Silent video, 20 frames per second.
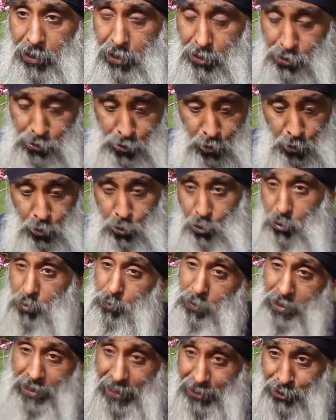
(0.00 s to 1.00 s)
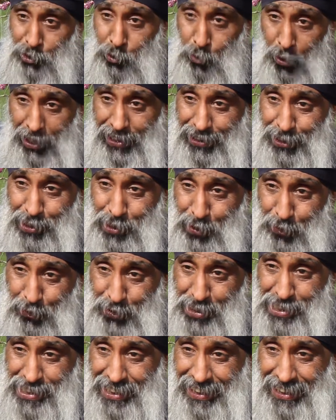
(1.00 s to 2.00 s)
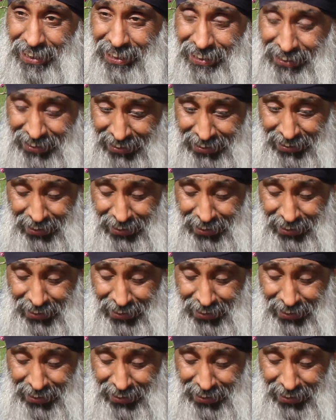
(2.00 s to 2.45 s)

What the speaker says: So Gurmat has quite a sophisticated